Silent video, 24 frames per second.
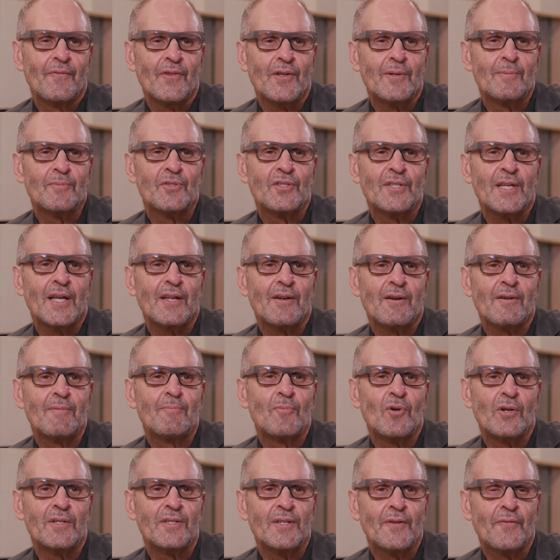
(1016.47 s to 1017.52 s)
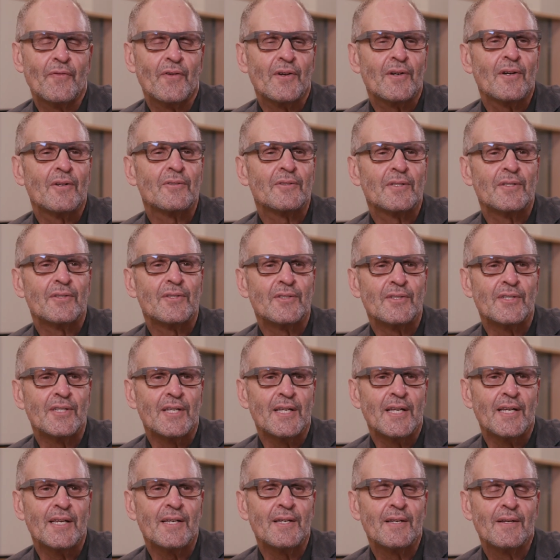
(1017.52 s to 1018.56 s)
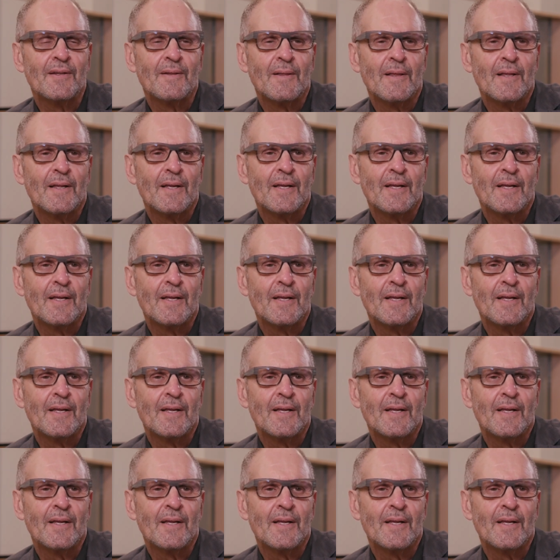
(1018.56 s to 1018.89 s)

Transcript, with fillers: films that are more difficult to see,